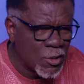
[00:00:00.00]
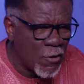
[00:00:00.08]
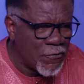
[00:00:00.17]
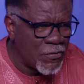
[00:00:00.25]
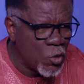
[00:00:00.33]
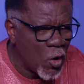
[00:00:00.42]

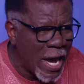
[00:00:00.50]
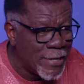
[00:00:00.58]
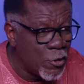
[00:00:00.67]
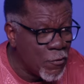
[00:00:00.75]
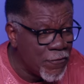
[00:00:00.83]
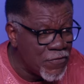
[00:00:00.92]
of your I
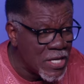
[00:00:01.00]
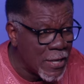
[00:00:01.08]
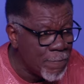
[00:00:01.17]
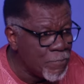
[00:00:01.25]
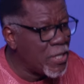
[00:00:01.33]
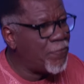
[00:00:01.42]
don't fear?
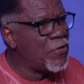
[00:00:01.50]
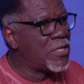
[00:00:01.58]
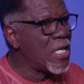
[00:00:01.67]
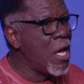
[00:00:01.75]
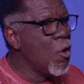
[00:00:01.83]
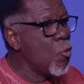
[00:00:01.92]
If you
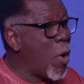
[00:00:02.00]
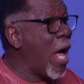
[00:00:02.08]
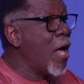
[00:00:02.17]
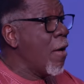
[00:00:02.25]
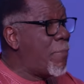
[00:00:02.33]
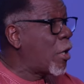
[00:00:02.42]
say,
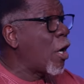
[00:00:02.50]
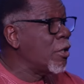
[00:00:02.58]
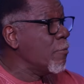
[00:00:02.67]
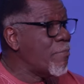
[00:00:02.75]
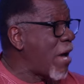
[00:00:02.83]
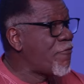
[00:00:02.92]
well, because
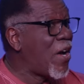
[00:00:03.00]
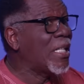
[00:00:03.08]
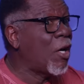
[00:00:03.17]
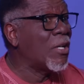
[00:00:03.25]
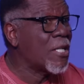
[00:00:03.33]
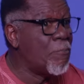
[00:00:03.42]
my father
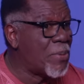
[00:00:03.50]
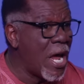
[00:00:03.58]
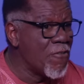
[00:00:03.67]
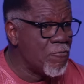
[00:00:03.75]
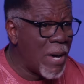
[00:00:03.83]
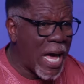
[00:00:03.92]
was a
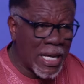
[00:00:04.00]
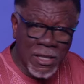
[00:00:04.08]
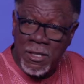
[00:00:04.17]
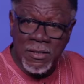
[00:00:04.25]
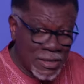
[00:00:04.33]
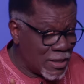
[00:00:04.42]
brave man,
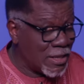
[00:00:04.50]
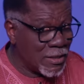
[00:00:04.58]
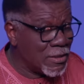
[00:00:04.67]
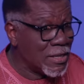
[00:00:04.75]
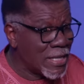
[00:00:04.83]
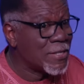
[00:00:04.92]

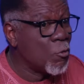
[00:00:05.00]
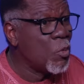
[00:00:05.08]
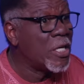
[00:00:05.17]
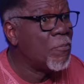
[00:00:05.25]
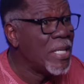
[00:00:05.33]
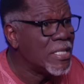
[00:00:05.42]
that's a
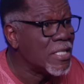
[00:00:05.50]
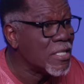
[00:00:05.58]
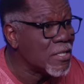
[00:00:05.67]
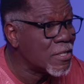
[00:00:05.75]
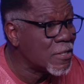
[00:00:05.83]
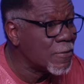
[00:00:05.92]
weak
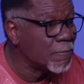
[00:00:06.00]
basis.